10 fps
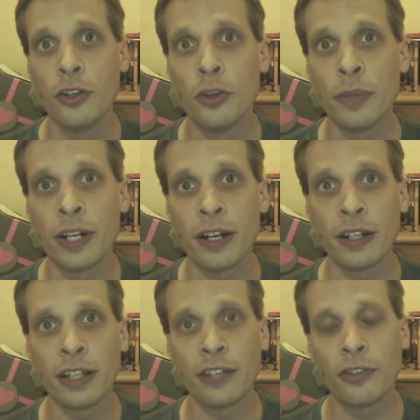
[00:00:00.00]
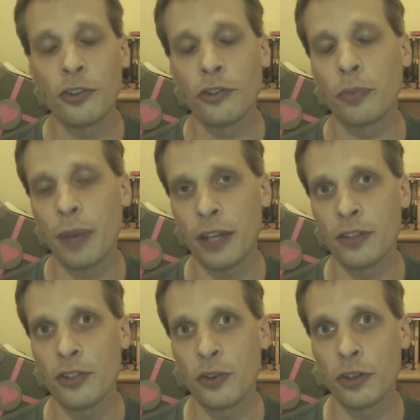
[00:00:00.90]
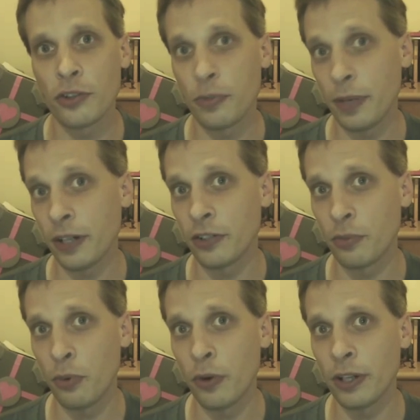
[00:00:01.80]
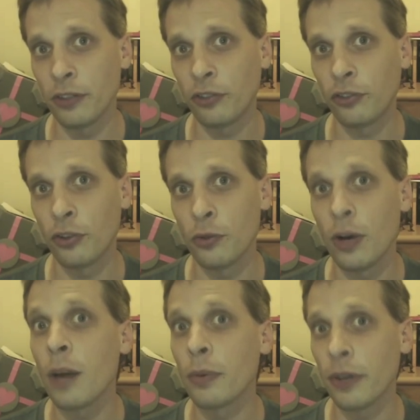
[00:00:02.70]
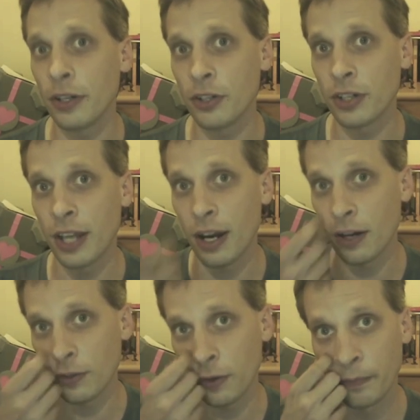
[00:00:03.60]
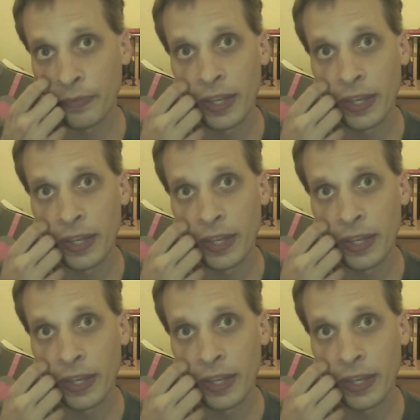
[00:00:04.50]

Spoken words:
Numenera lets you spend your experience points to upgrade your character.